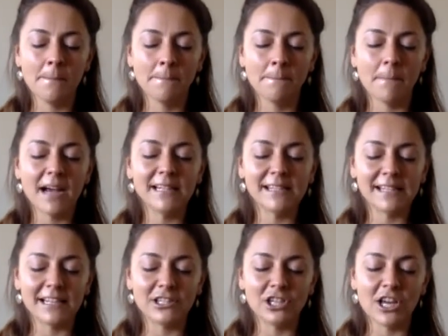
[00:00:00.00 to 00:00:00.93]

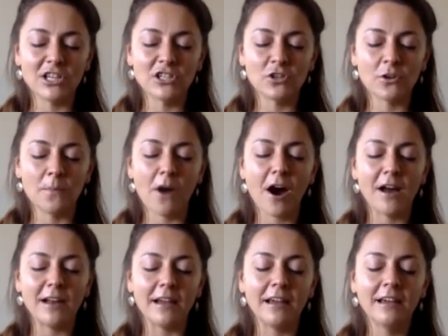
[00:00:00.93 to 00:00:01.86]
mindset, change your
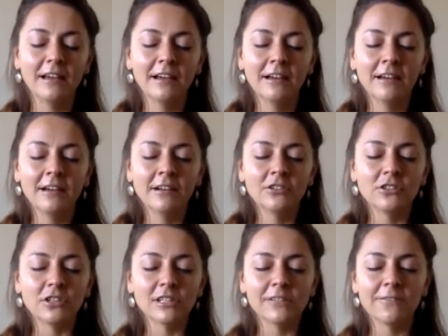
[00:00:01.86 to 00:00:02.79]
body,
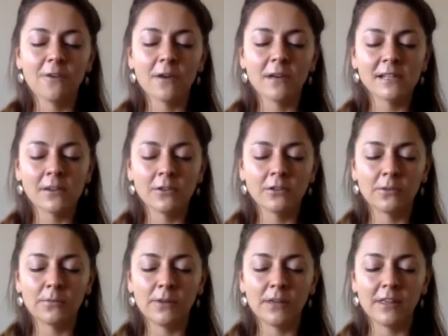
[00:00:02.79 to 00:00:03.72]
just focus on your
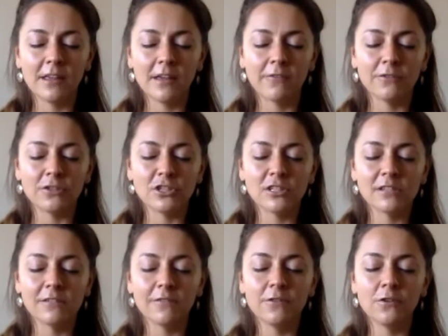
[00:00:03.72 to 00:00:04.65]
breathing for just
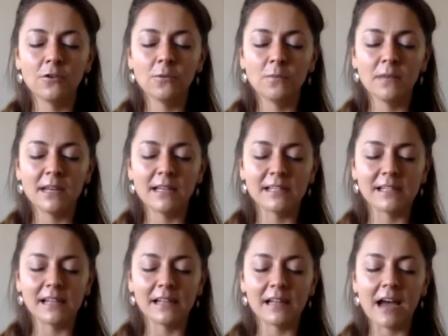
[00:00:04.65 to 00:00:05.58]
a few minutes,
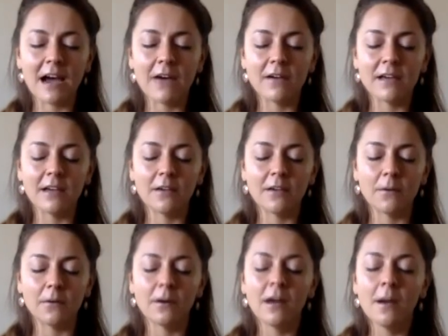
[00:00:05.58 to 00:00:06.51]
allowing
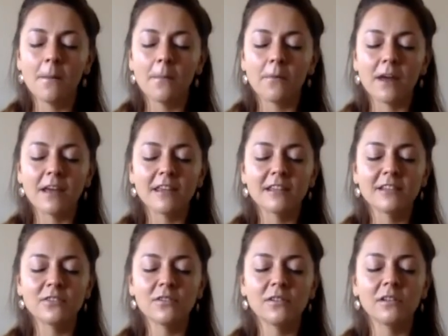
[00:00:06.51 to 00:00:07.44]
your breath
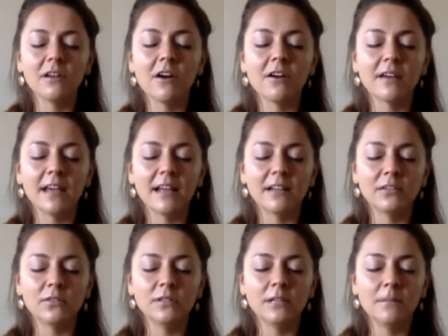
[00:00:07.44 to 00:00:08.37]
to elongate,
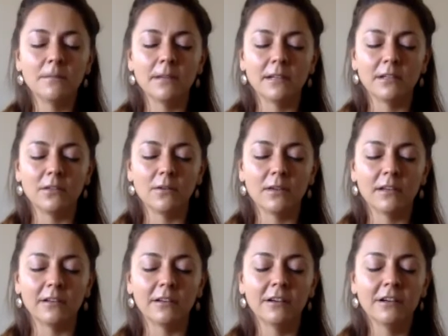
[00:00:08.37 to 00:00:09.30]
to deepen. You
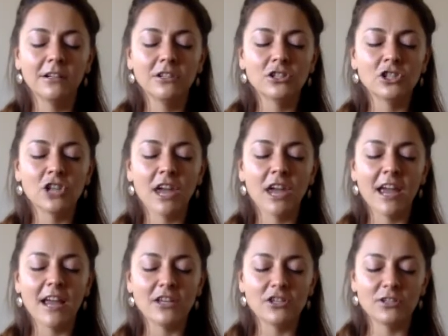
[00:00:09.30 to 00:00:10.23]
can
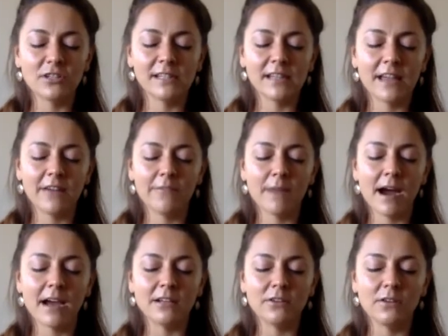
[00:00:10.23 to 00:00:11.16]
change your state of
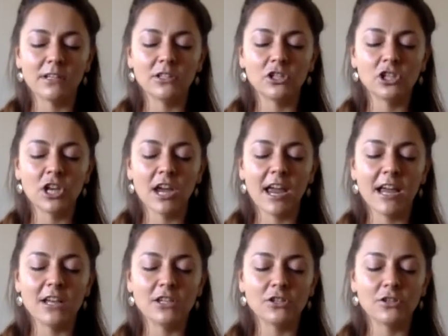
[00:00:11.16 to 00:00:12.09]
mind. You can
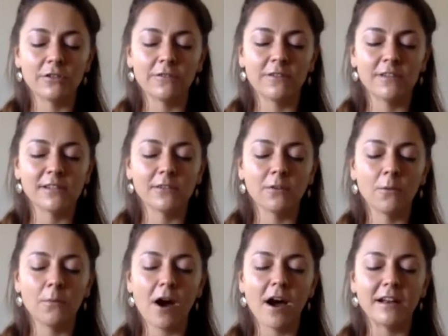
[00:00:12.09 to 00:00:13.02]
change your physical
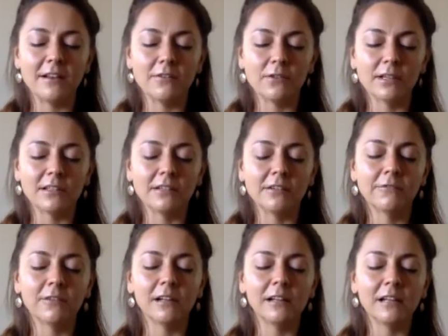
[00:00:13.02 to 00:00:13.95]
body. You can
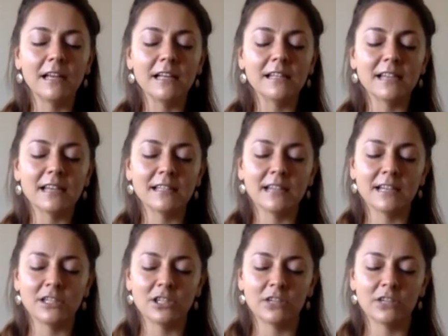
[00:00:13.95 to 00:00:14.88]
release that
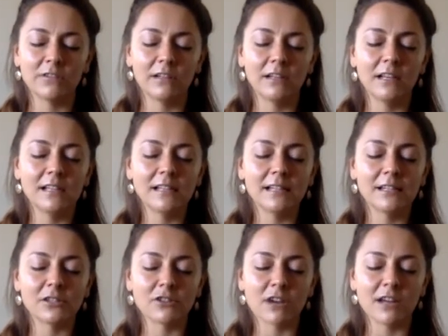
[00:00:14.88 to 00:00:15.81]
tension, release
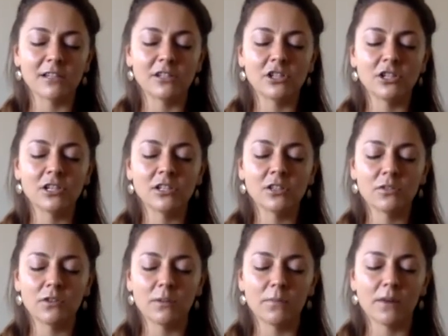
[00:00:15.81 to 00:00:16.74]
that stress just
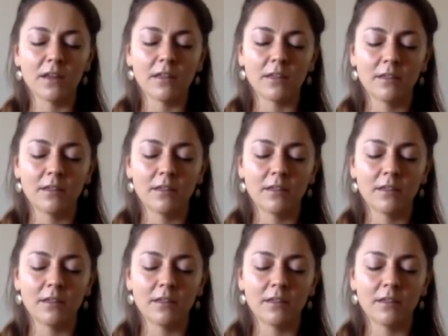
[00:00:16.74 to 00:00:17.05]
through the breath.